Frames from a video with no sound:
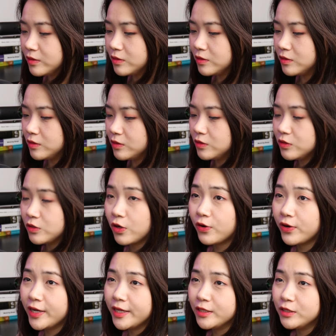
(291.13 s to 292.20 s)

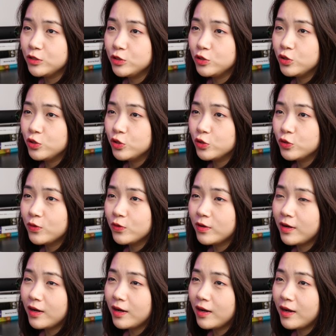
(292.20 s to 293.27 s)
sorry, you
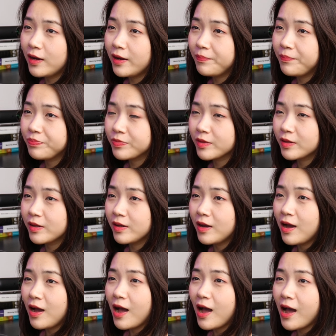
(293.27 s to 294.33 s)

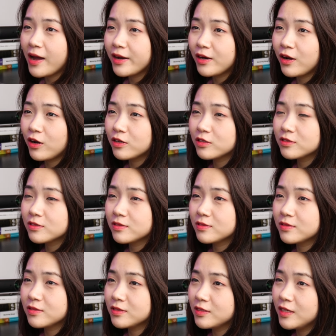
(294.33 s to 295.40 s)
are not
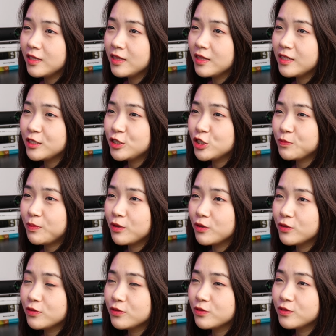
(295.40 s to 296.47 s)

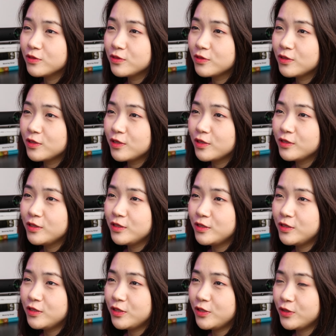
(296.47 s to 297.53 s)
eligible
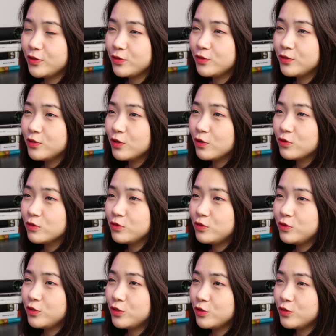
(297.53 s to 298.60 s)
to go
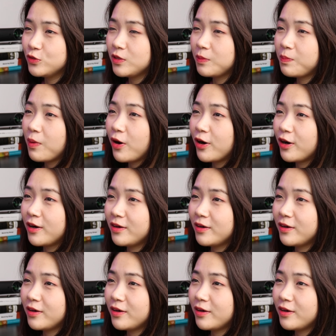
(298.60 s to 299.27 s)
to the bar.